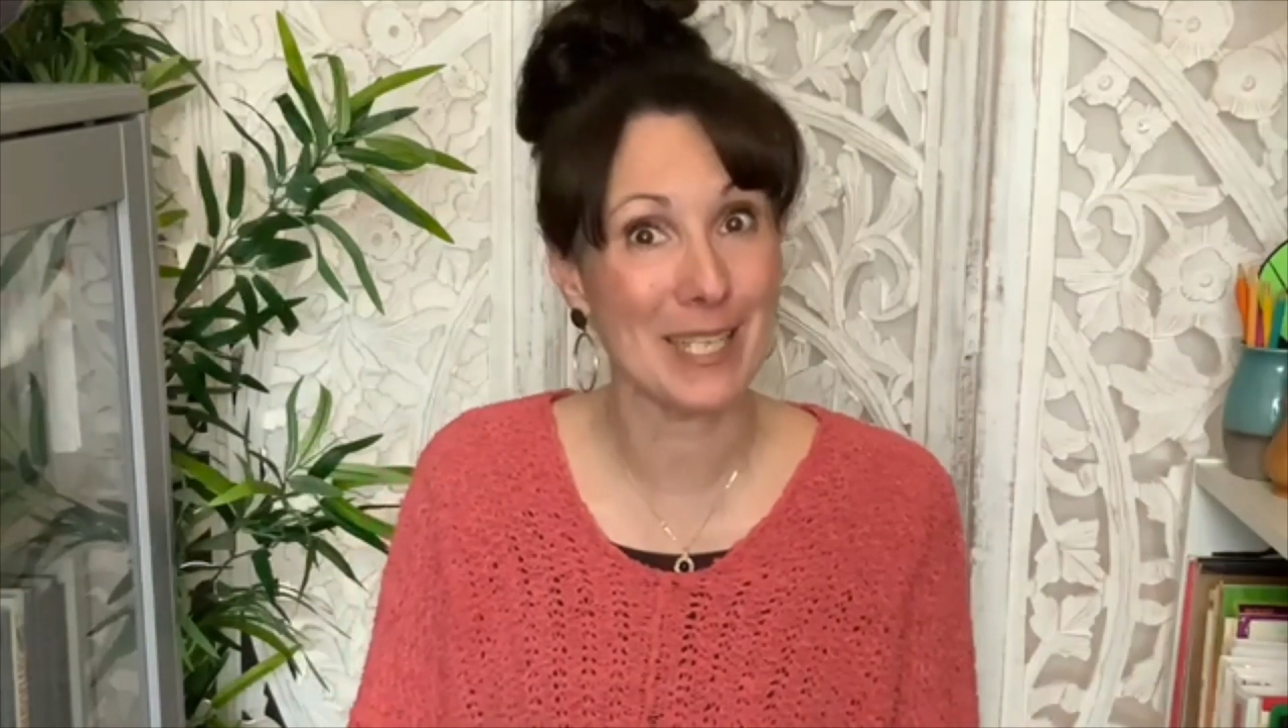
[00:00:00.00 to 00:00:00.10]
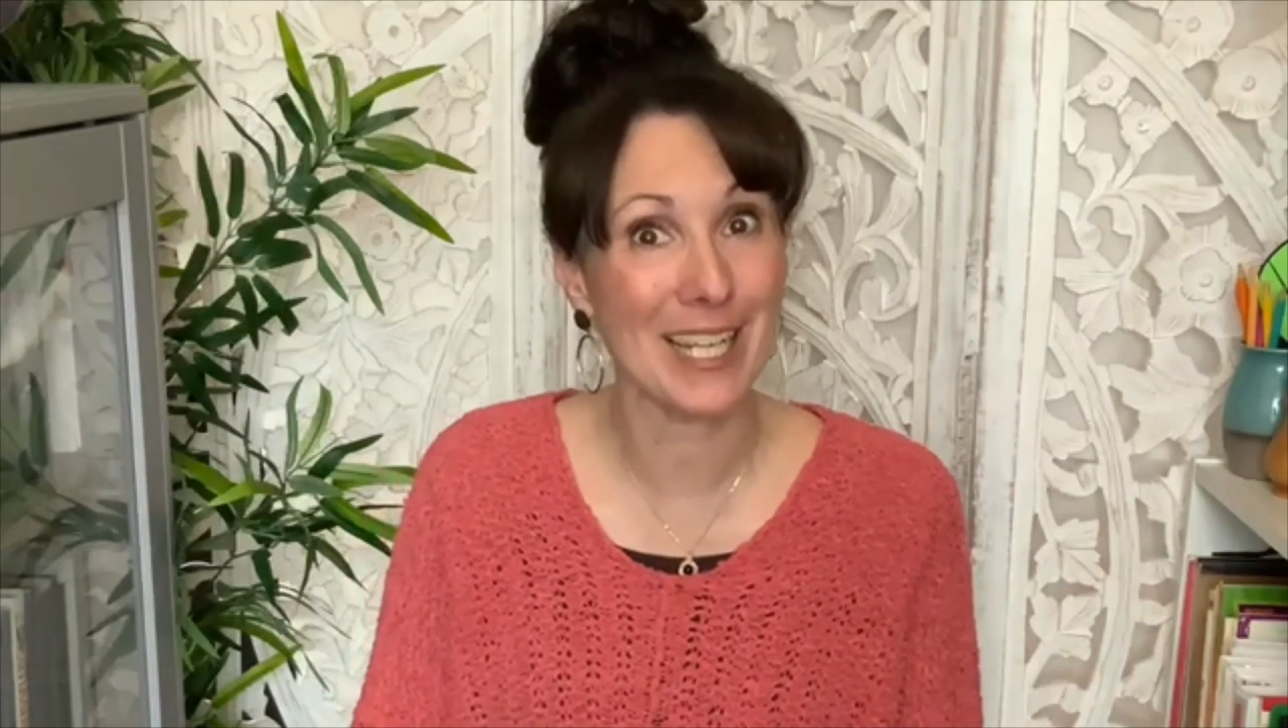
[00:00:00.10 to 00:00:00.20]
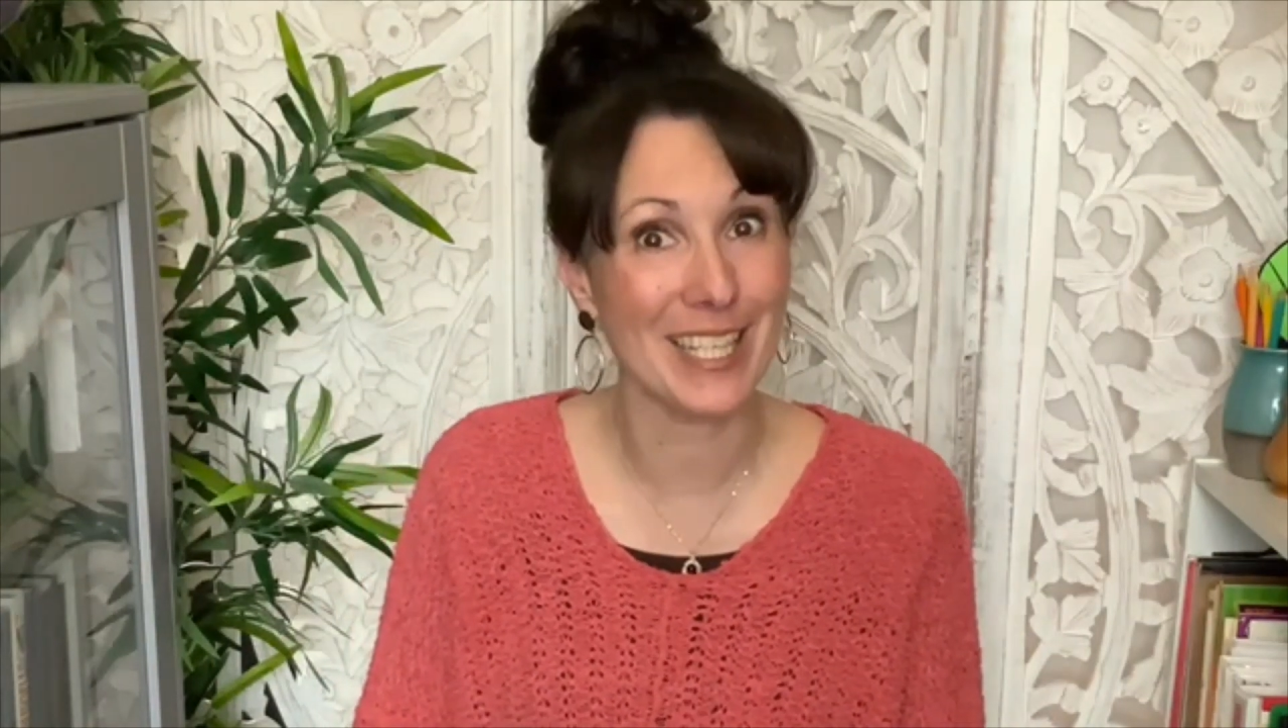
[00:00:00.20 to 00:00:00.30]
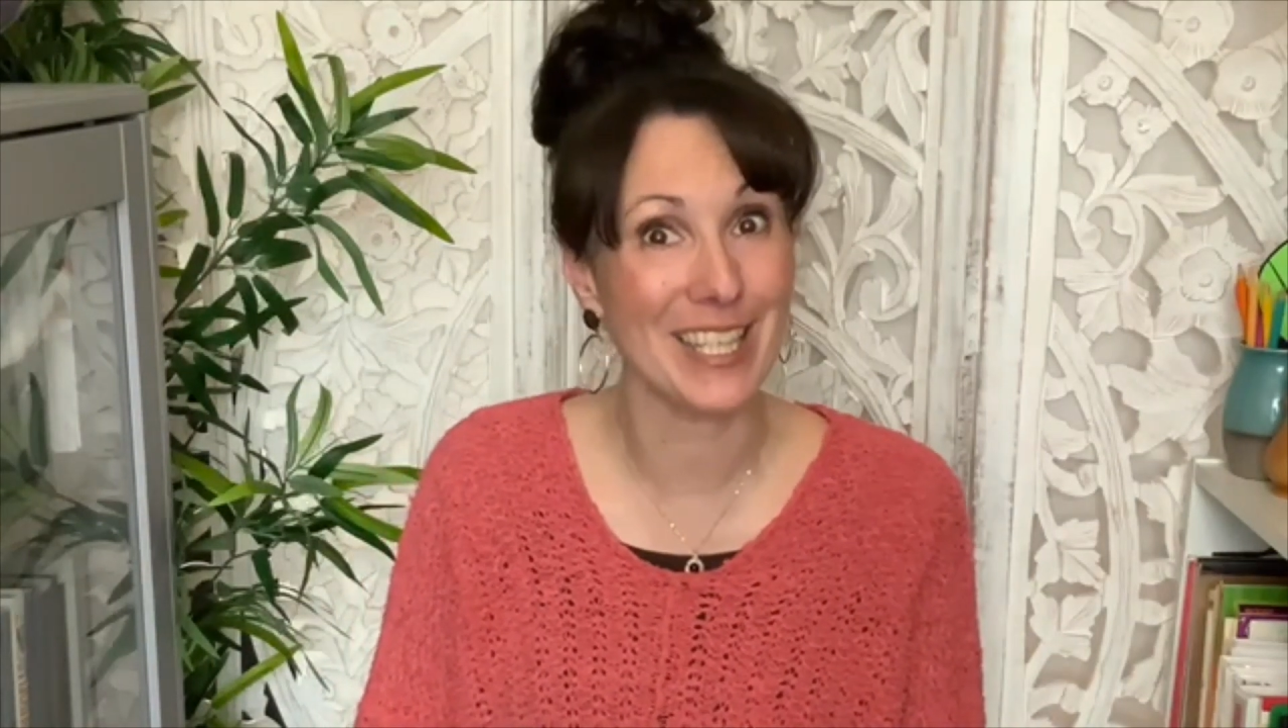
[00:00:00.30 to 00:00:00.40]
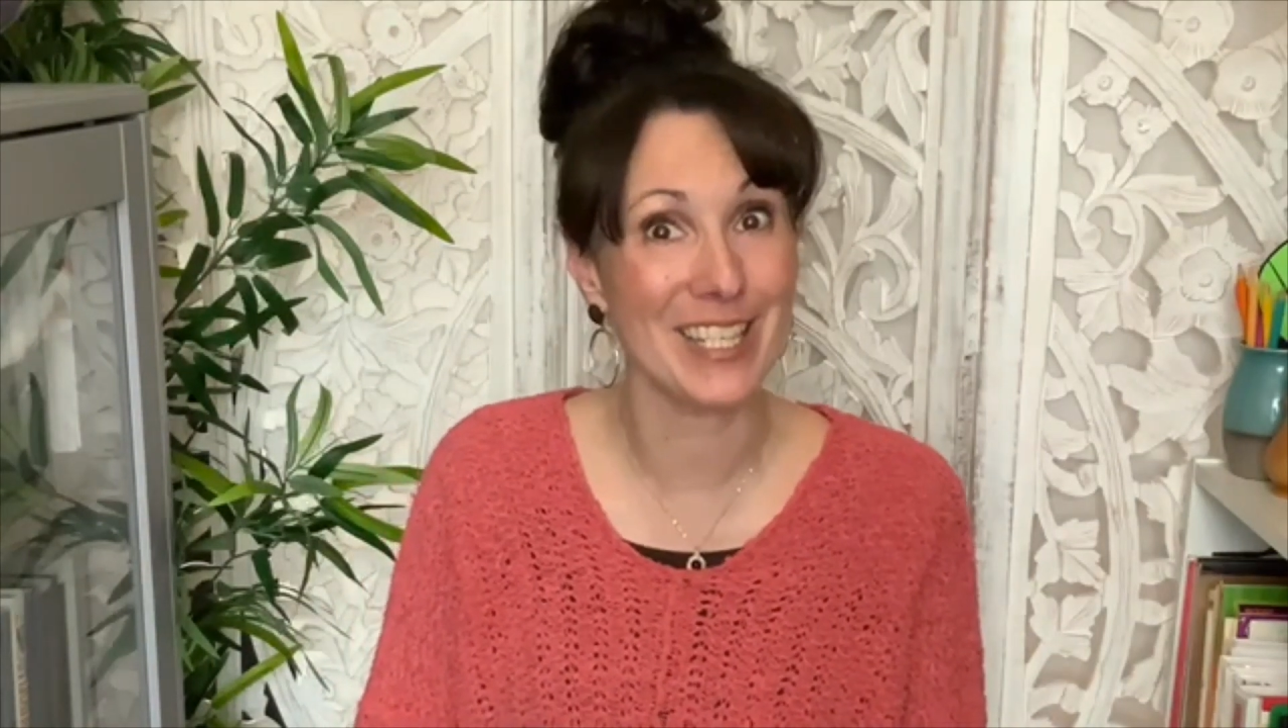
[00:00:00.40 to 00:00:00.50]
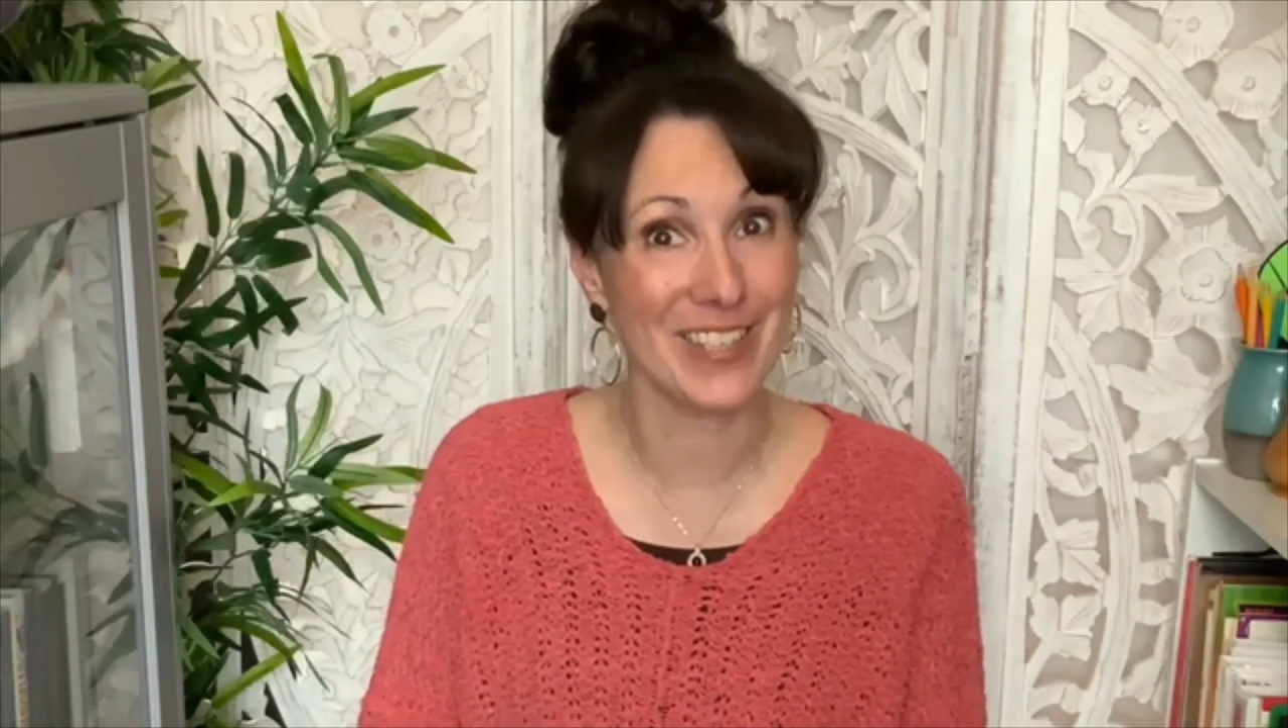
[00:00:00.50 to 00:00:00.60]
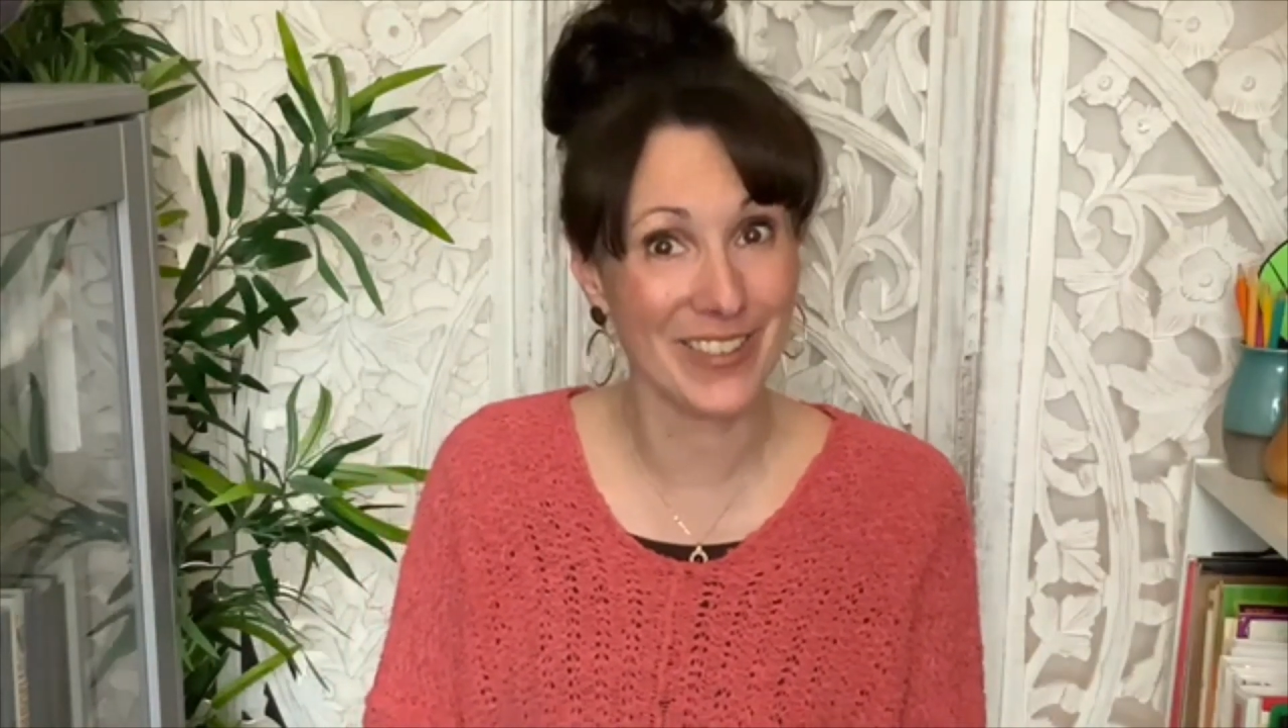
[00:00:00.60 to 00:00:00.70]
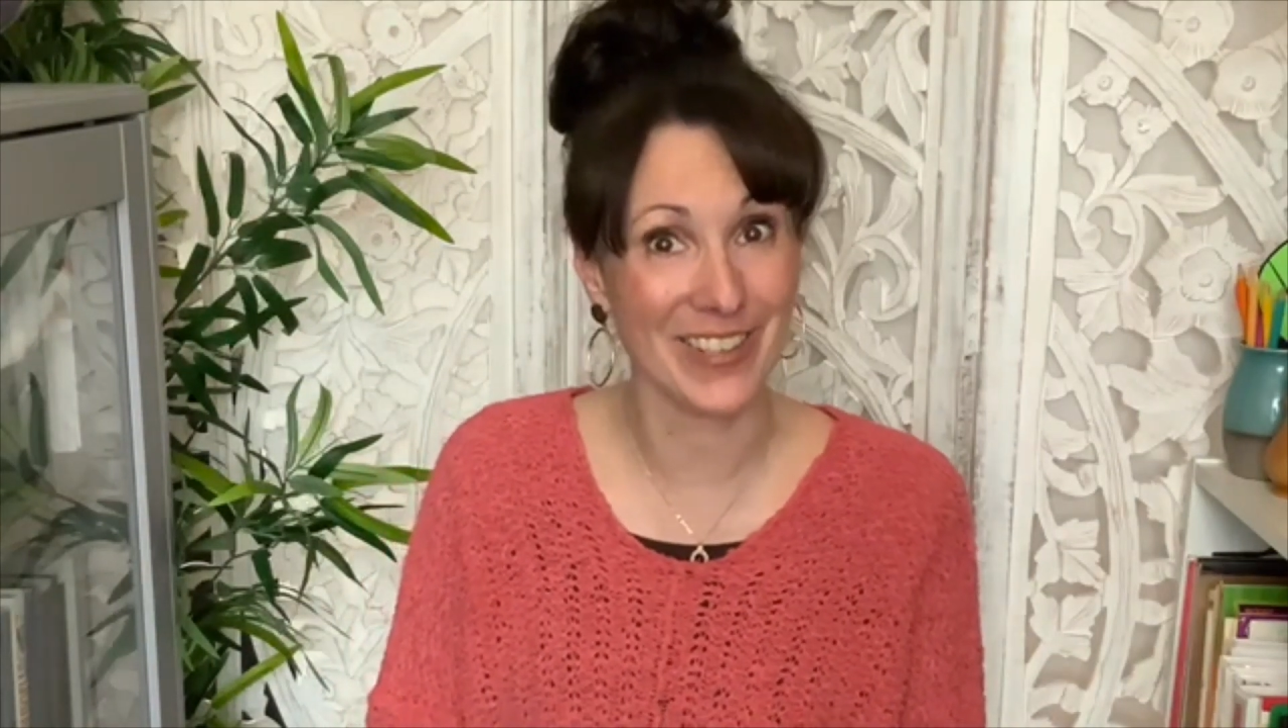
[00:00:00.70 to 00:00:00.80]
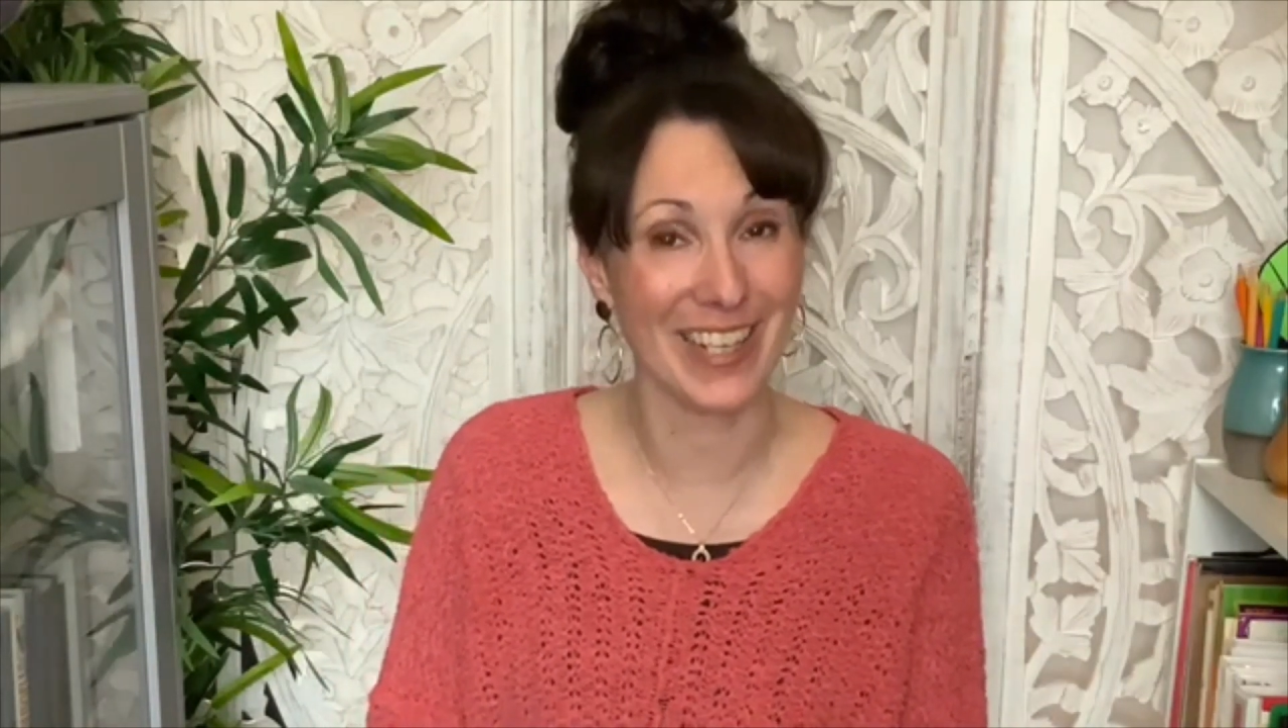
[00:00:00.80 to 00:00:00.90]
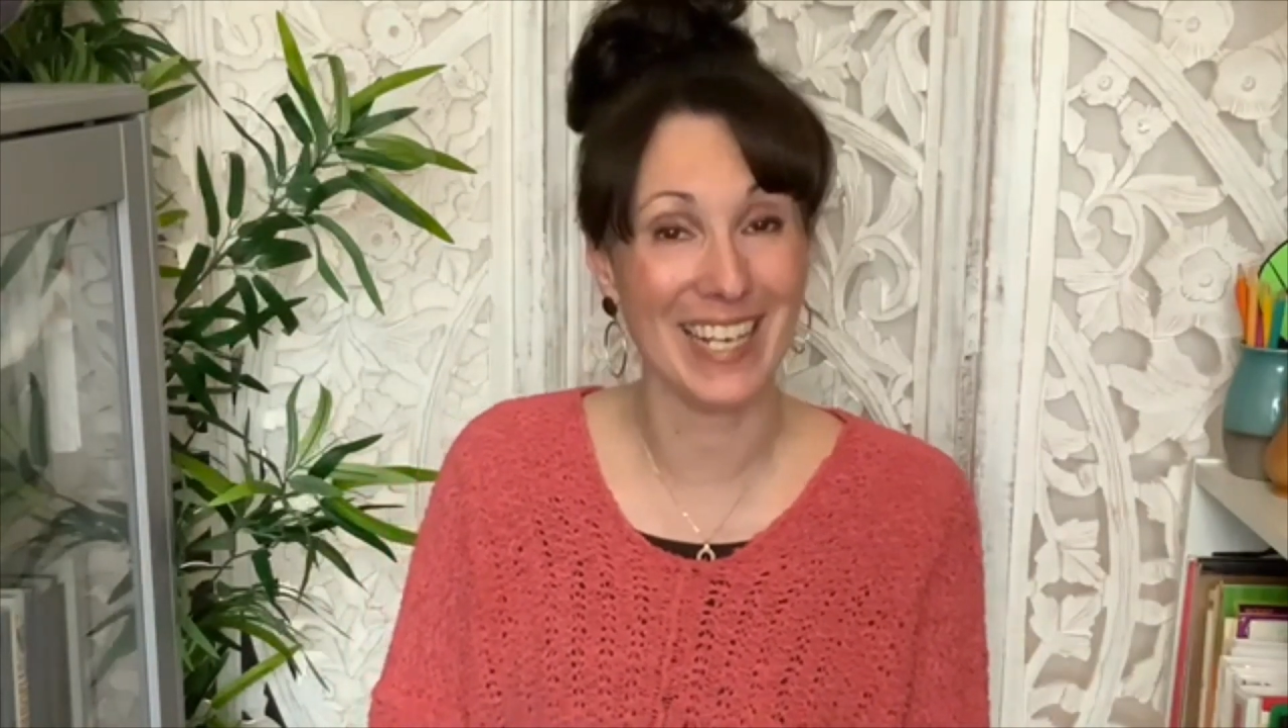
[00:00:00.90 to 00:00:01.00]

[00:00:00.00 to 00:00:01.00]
telling the story.